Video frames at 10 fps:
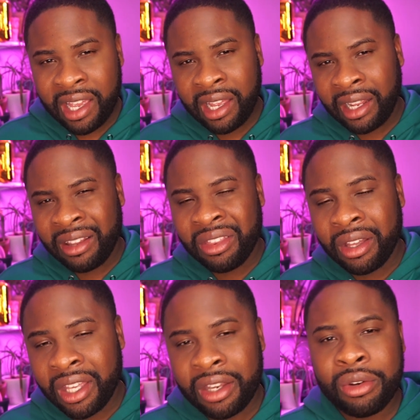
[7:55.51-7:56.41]
and
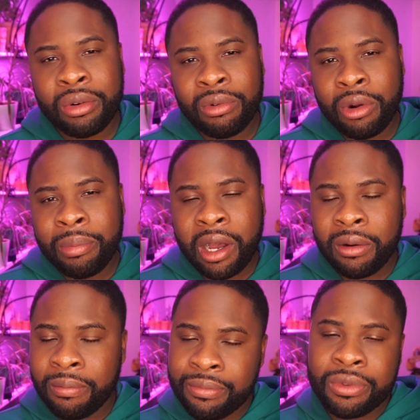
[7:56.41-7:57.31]
the Hindu rope.
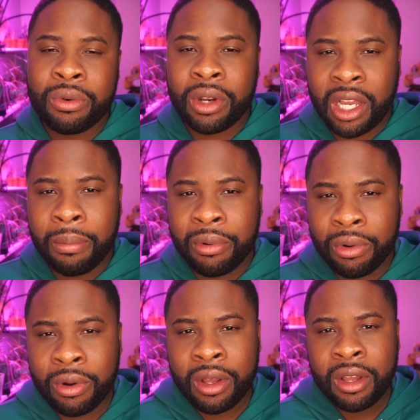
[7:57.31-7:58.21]
I'll do a couple